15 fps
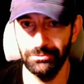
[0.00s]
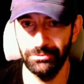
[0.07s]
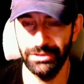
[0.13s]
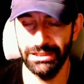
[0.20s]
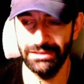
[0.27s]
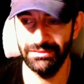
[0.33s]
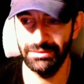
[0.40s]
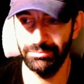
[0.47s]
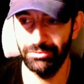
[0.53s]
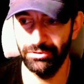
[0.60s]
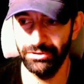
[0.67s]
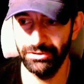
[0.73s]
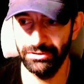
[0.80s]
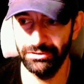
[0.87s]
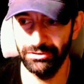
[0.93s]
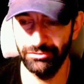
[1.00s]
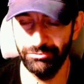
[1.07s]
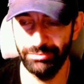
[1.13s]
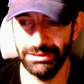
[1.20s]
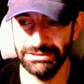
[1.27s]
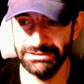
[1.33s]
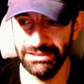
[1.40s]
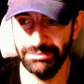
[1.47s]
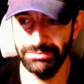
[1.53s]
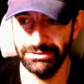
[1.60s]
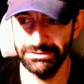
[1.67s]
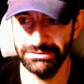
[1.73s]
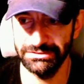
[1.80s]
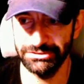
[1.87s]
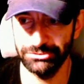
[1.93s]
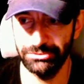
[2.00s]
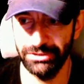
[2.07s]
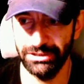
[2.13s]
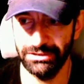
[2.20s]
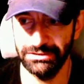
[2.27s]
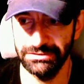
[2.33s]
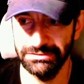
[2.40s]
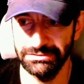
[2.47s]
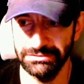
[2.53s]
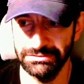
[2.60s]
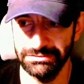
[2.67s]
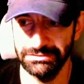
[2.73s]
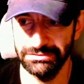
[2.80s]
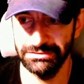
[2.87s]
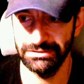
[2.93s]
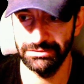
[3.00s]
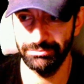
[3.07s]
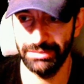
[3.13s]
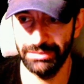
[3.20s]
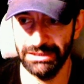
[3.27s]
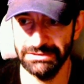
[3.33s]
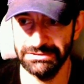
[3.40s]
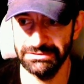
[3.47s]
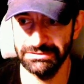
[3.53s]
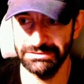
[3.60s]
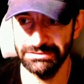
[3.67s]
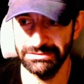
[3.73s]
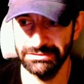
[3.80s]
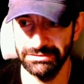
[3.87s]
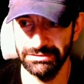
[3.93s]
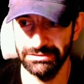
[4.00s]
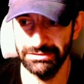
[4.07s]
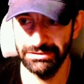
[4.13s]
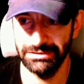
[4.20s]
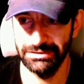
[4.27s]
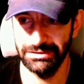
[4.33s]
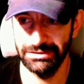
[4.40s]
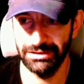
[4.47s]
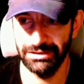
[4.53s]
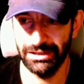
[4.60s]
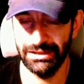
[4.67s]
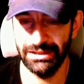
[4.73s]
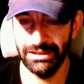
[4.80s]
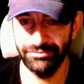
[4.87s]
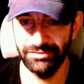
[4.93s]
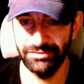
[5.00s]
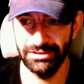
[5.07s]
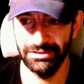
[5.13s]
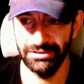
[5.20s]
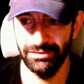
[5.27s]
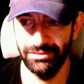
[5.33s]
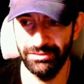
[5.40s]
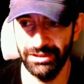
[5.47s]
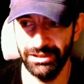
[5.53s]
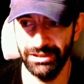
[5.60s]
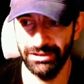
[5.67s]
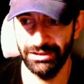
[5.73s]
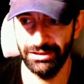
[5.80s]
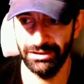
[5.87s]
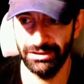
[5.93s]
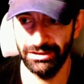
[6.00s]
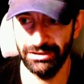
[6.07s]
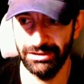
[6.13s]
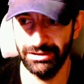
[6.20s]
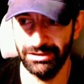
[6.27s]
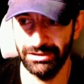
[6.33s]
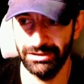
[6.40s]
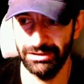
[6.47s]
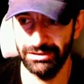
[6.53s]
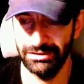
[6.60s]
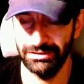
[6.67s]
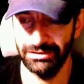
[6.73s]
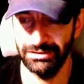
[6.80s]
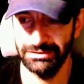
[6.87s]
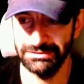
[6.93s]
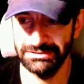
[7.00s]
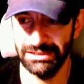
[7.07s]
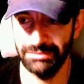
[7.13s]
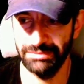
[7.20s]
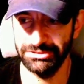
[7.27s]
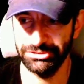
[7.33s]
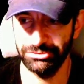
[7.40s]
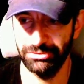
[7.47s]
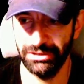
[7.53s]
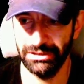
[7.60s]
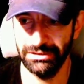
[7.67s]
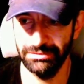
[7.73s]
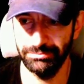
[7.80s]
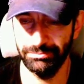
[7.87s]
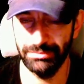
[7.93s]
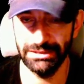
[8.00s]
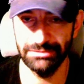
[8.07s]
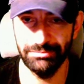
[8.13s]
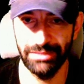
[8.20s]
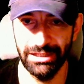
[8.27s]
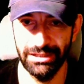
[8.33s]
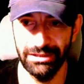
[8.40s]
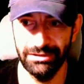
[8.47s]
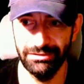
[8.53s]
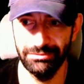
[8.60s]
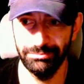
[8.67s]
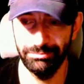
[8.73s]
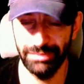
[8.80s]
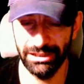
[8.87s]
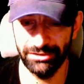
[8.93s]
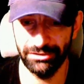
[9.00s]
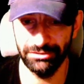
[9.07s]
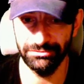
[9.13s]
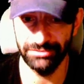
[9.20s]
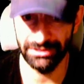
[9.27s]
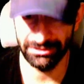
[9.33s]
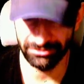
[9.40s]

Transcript: we hit the border of my stable square but I left the uh, stable square but my background